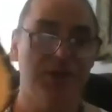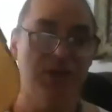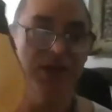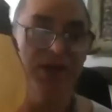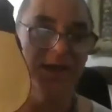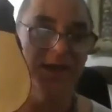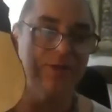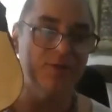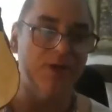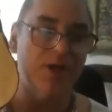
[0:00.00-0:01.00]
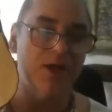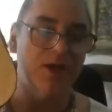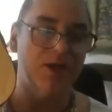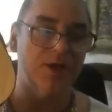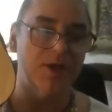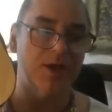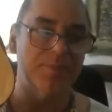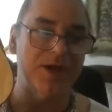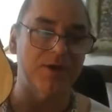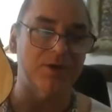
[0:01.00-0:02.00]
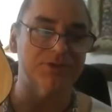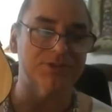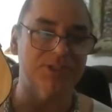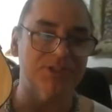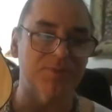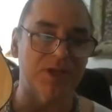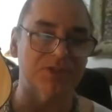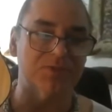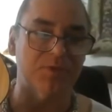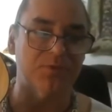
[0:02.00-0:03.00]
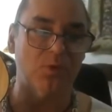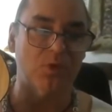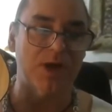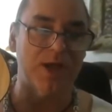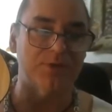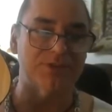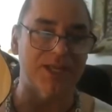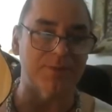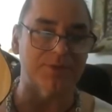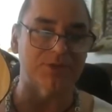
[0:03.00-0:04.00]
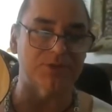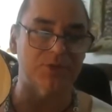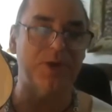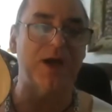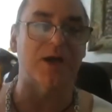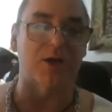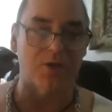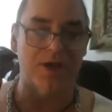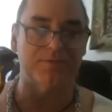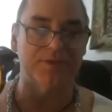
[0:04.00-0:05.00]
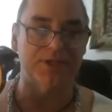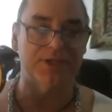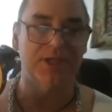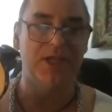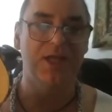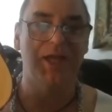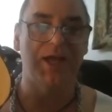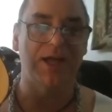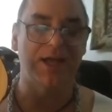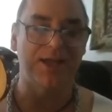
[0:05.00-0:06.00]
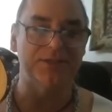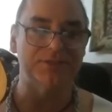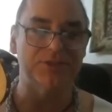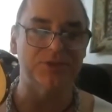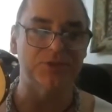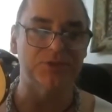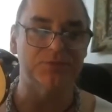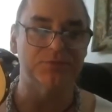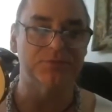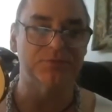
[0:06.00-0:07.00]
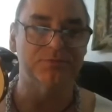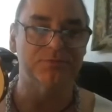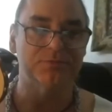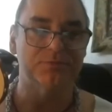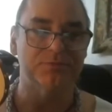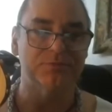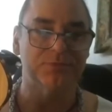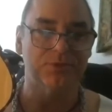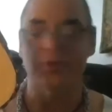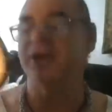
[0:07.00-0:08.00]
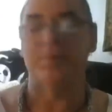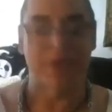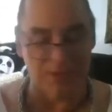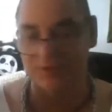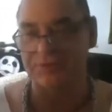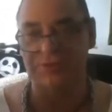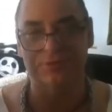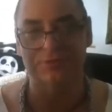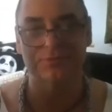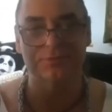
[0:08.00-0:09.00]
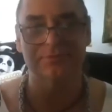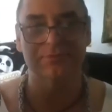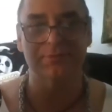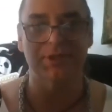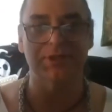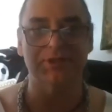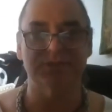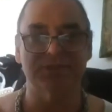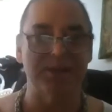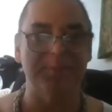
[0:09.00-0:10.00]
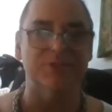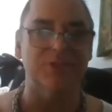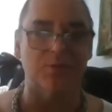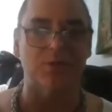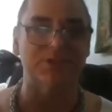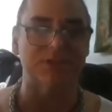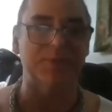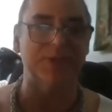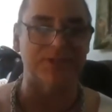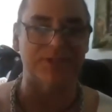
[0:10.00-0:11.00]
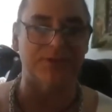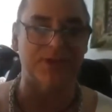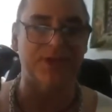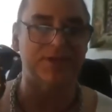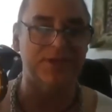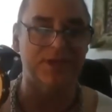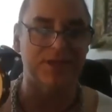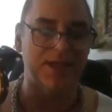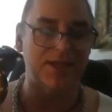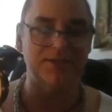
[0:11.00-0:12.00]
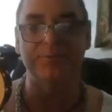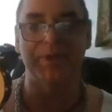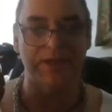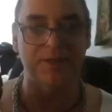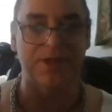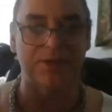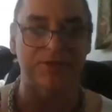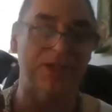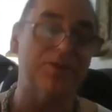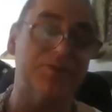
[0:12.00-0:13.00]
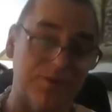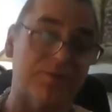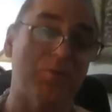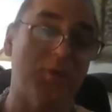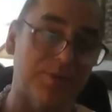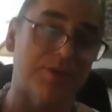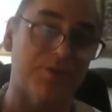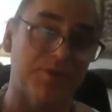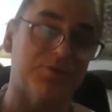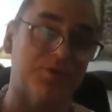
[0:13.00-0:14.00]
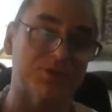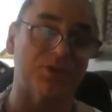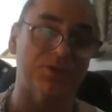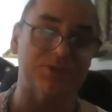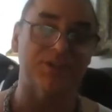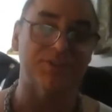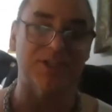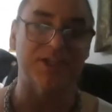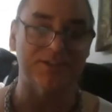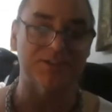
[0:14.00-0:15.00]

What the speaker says: and about 6 months before I was able to do pyrography, I had to create a bellows because Amazon wasn't a big deal then, and I had to make a bellows. That was one of my very first Arts and Sciences